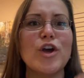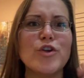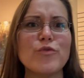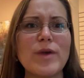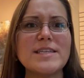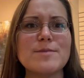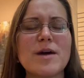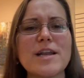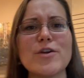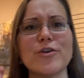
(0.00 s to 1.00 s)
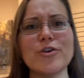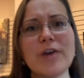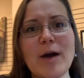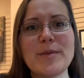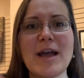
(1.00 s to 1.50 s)
you're raising money or you're
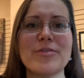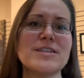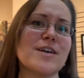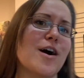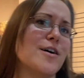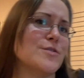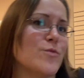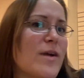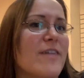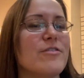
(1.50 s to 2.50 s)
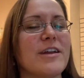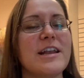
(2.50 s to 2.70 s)
helping out this cause or whatever.